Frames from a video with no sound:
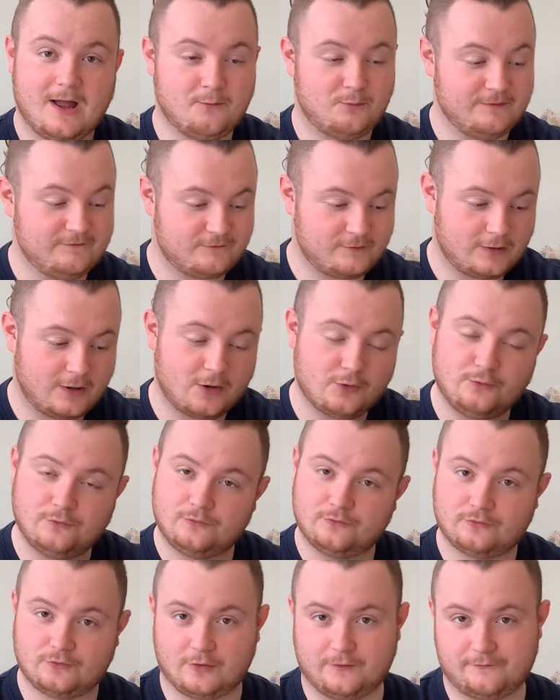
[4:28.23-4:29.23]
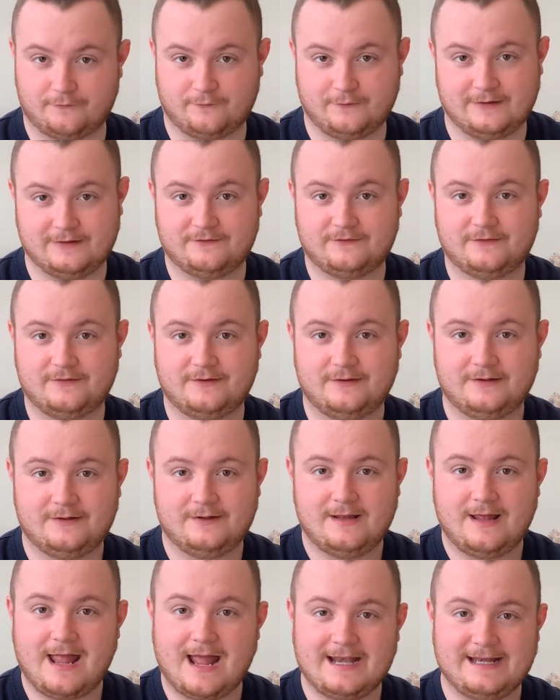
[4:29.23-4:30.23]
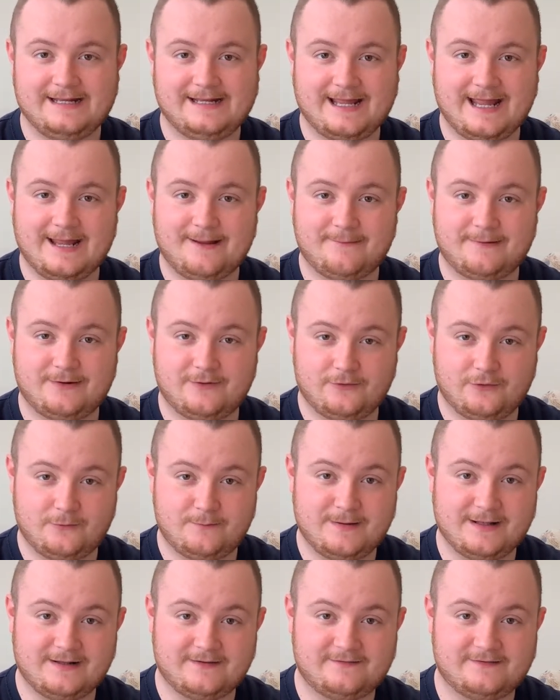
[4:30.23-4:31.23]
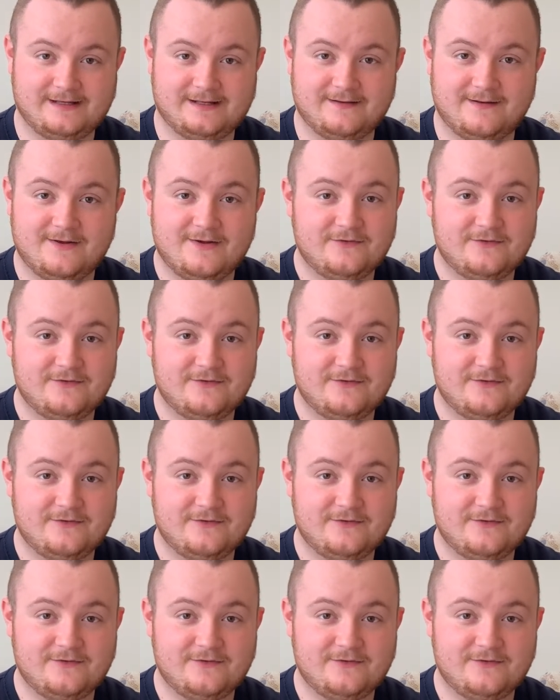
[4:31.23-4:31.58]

with cloaks over it, and he came in humility.